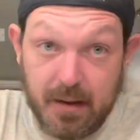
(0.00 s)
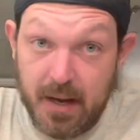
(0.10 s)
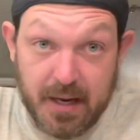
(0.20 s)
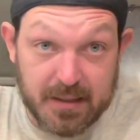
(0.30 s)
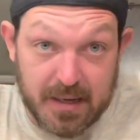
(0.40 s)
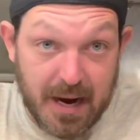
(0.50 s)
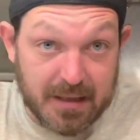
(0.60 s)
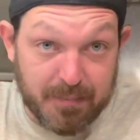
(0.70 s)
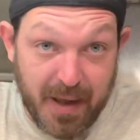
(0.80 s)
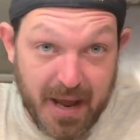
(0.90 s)
It is not
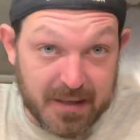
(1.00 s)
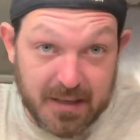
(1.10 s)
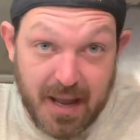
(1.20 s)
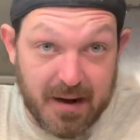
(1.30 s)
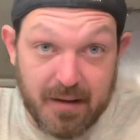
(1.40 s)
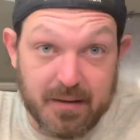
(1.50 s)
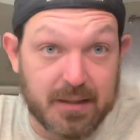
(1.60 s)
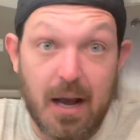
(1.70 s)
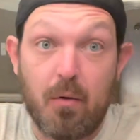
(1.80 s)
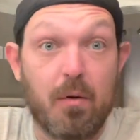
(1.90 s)
as bad as any of the
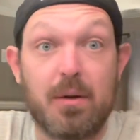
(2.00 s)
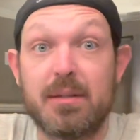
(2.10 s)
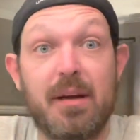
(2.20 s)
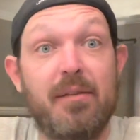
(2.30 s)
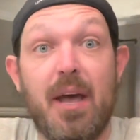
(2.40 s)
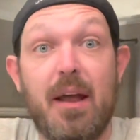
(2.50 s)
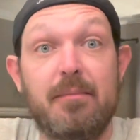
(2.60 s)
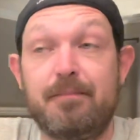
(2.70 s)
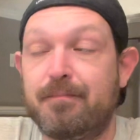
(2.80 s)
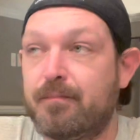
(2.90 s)
sour ones I've had.
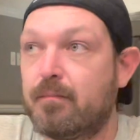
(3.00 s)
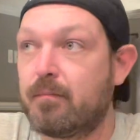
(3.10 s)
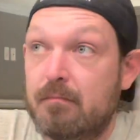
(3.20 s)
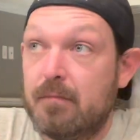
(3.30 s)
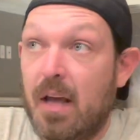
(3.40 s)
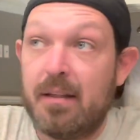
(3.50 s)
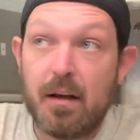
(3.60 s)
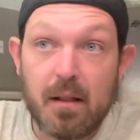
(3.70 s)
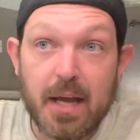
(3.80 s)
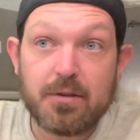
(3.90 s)
I think
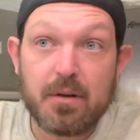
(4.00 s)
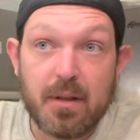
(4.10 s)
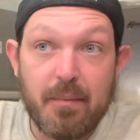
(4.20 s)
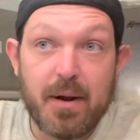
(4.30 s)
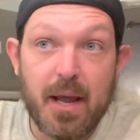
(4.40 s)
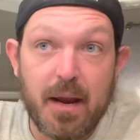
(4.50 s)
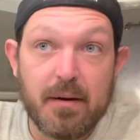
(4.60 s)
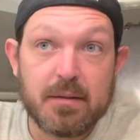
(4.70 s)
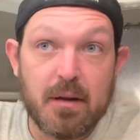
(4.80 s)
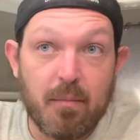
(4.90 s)
Electric Lemonade
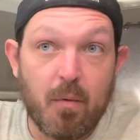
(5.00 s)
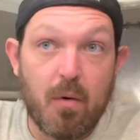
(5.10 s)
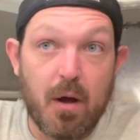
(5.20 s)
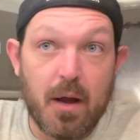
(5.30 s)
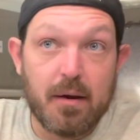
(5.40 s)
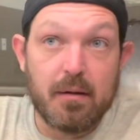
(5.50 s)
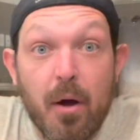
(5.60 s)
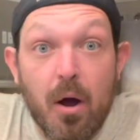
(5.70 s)
is number one.